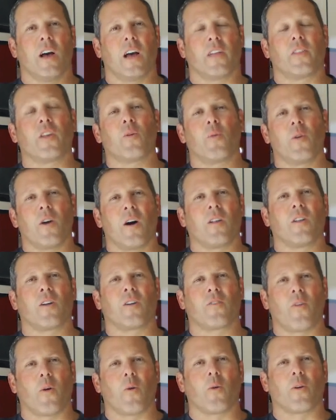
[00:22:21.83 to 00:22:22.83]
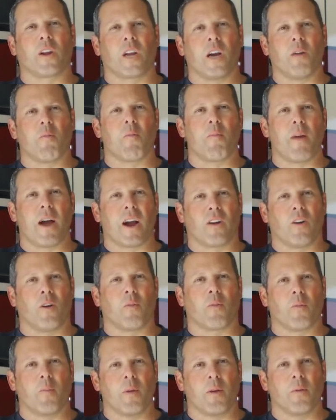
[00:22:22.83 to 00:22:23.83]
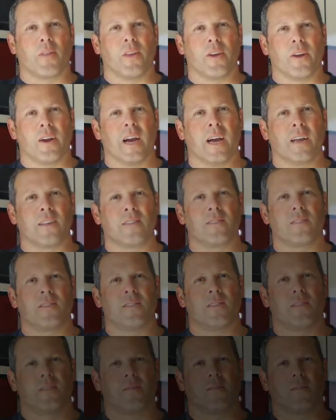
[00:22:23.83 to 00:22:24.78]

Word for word: I think we all look forward to coming back home to be with you guys.